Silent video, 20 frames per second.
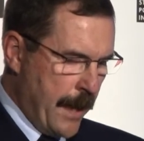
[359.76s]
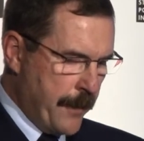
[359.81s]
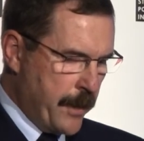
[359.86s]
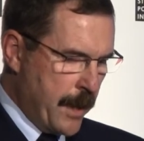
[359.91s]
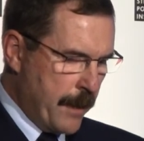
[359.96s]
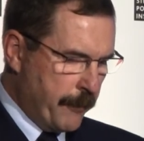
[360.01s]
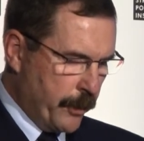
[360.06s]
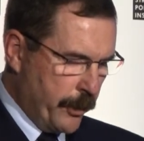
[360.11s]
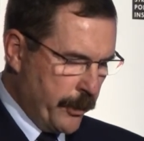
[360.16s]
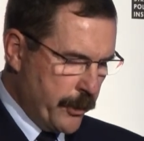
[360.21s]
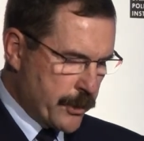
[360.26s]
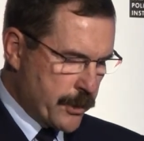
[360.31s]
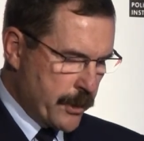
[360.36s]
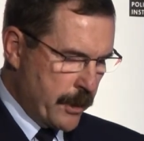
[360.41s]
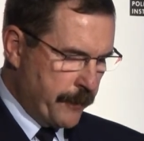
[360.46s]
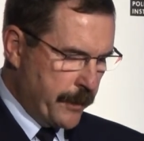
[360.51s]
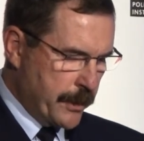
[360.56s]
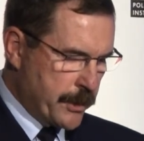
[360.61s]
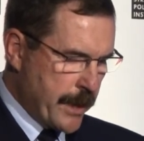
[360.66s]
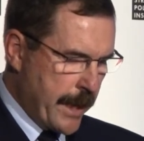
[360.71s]
and the
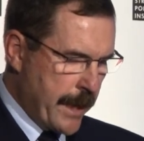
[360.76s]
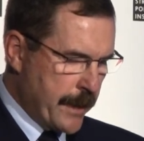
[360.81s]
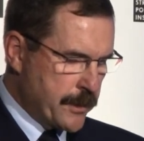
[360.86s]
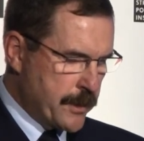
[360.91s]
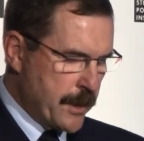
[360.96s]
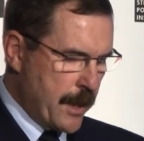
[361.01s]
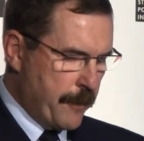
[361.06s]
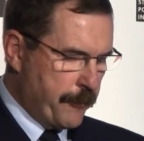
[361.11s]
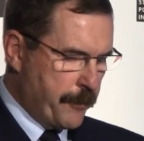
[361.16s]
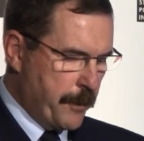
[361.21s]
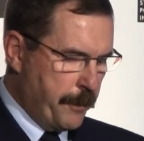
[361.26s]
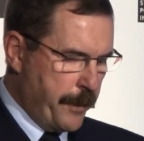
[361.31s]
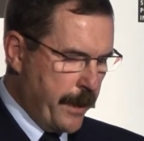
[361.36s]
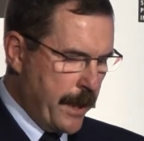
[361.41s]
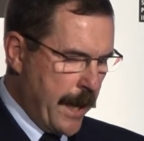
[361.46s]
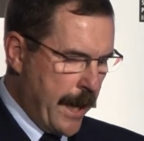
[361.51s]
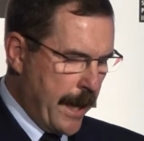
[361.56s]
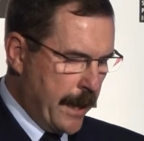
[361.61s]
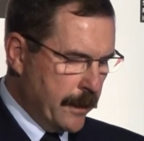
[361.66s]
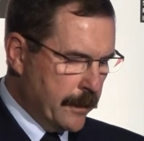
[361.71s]
evolution of the JSF, the
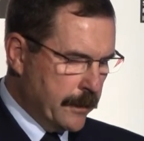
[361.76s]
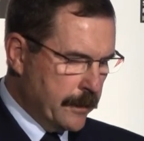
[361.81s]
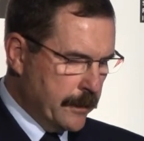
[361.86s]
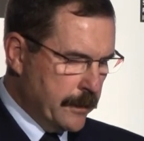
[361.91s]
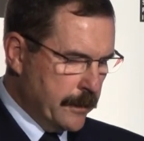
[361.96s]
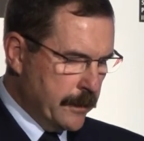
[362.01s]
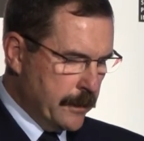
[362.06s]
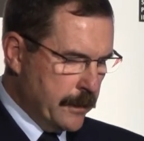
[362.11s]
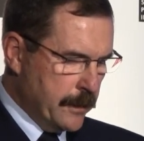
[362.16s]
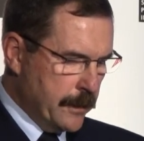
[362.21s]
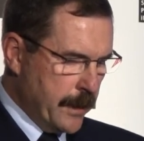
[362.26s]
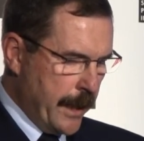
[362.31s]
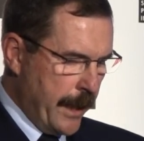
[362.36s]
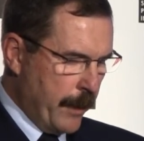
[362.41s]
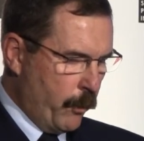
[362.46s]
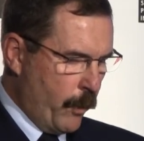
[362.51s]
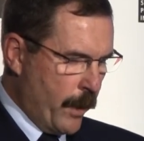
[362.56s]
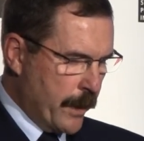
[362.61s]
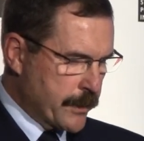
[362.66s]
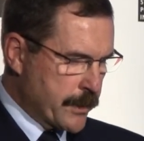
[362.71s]
P-8
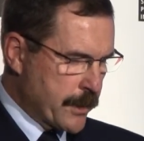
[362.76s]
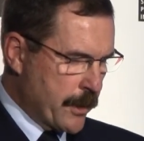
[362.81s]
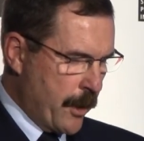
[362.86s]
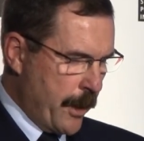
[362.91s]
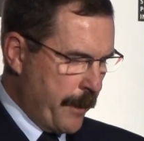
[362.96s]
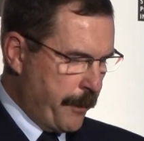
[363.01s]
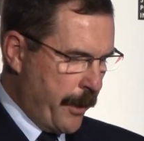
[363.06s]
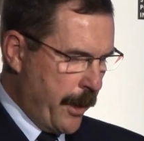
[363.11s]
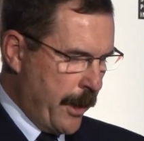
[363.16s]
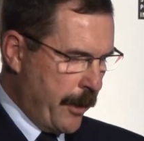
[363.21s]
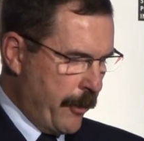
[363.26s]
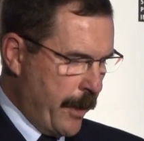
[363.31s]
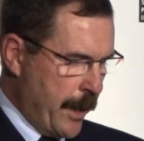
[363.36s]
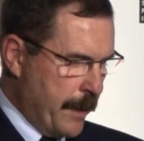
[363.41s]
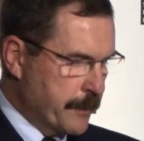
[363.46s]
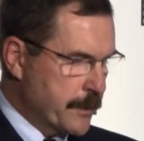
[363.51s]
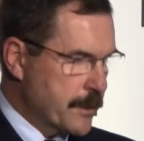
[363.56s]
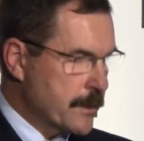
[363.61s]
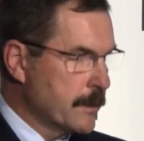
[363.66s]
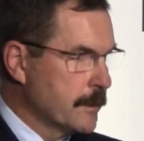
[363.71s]
and One Sky
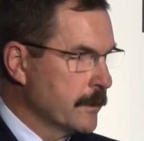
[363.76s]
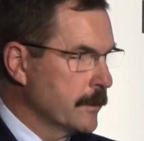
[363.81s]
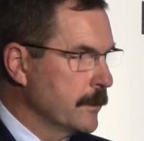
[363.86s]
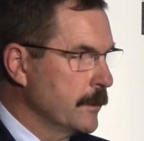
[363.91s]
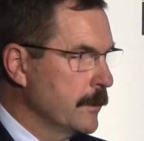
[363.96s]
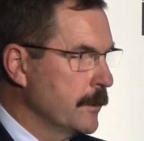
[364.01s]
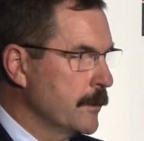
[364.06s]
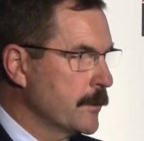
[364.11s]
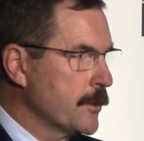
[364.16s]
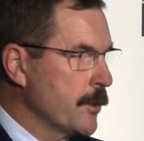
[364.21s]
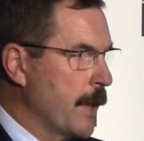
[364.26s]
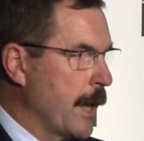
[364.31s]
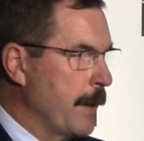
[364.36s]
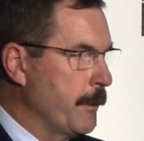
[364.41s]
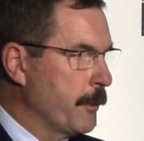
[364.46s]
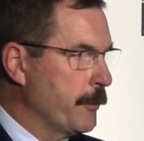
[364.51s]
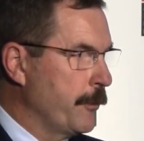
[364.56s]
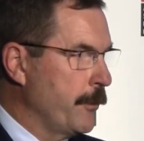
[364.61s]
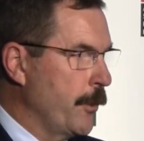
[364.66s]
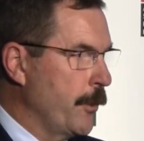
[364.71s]
programs, to name a